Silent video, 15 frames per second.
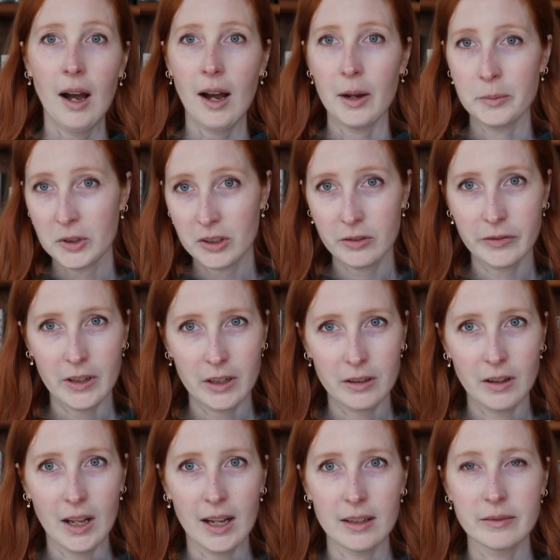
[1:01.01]
I'm just very
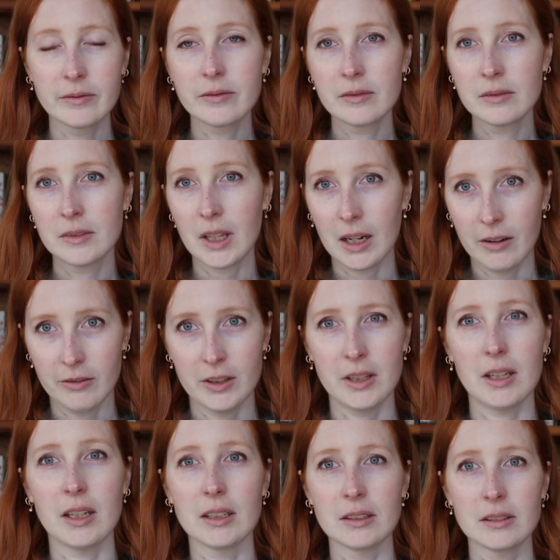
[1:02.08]
glad that
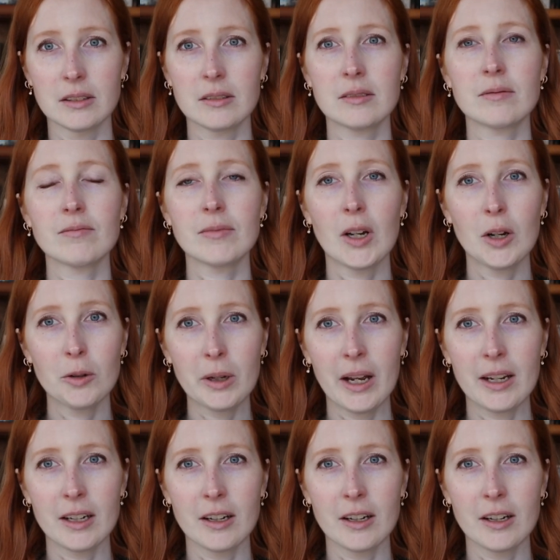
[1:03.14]
everything's okay